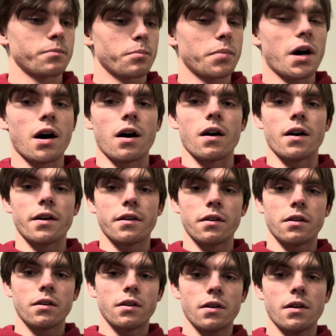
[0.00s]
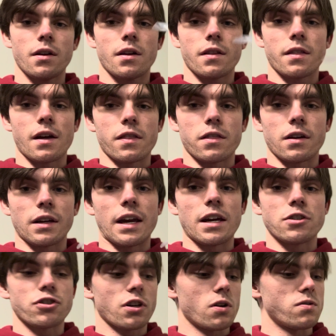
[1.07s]
pod that the
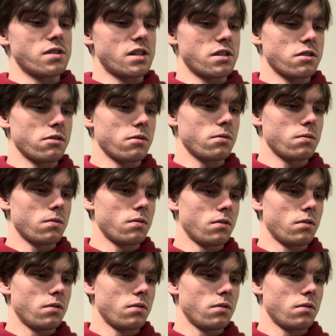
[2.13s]
gauge goes into.